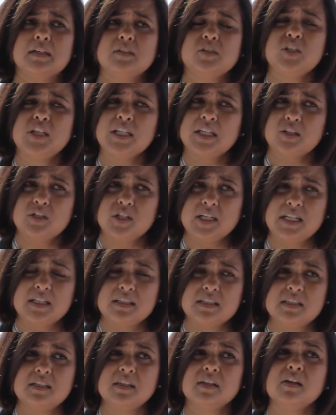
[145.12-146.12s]
change
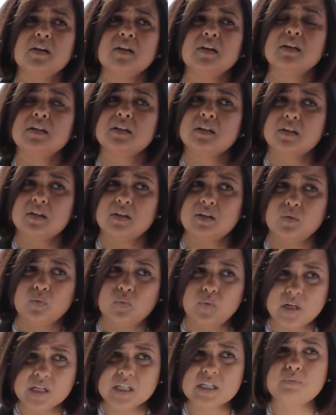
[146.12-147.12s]
its
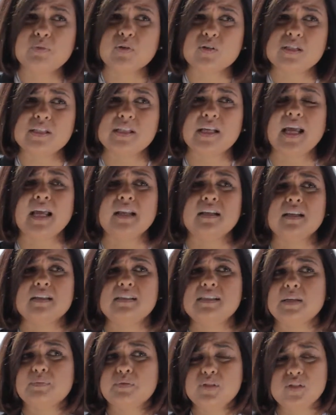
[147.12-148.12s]
workbooks and
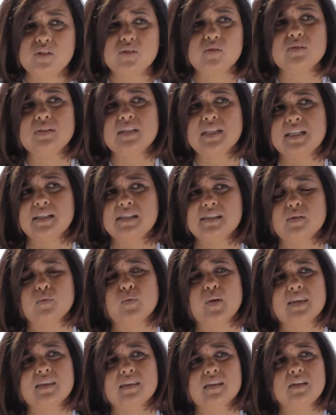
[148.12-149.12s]
substitute these
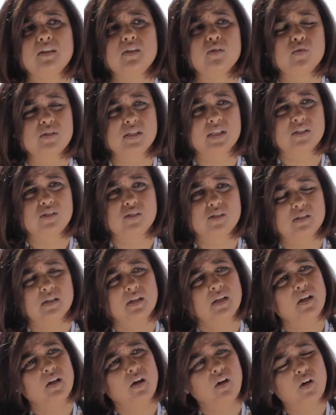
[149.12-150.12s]
with usage
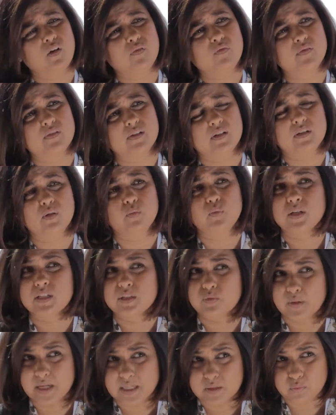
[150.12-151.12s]
of the
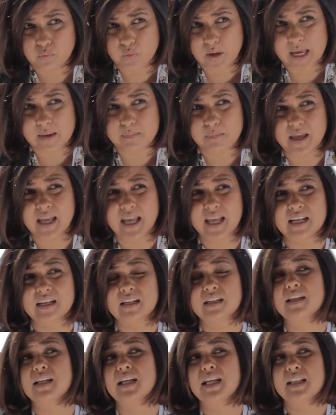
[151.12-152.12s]
World Wide Web,
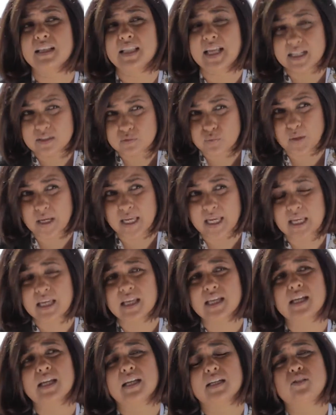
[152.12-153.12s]
and in that way
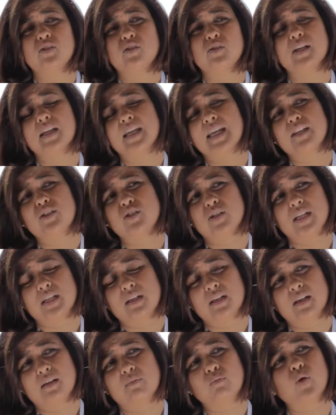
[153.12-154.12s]
to engage
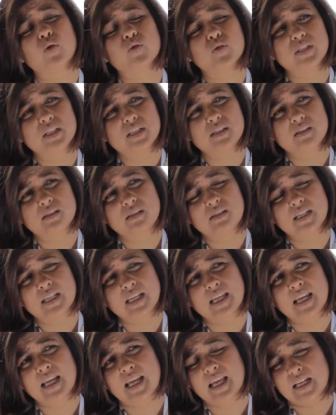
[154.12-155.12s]
in a more critical
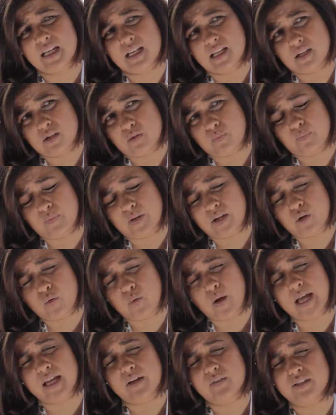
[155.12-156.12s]
thinking and
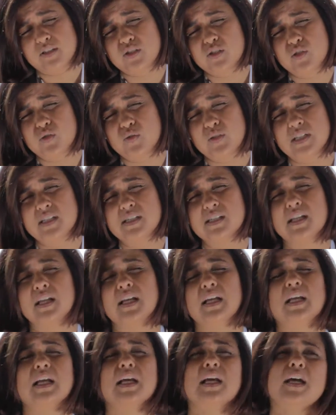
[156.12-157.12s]
acquire in students
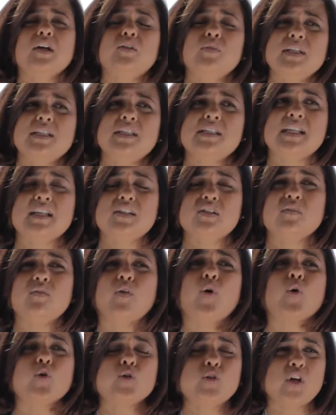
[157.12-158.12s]
a greater sense of
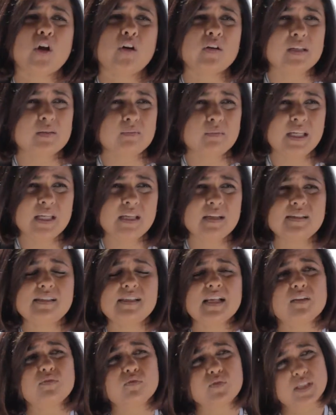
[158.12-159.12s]
autonomy,
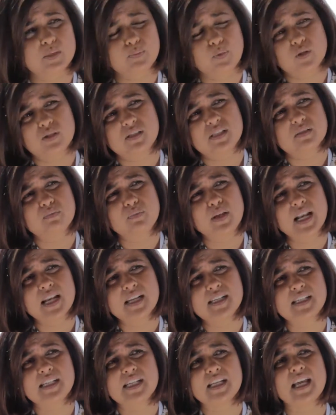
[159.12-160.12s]

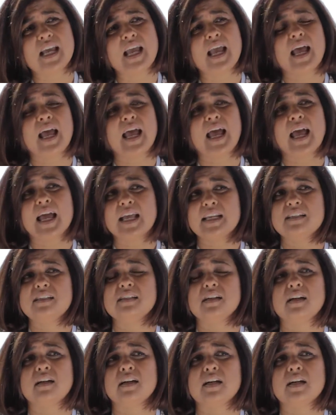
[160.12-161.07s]
self-responsibility, and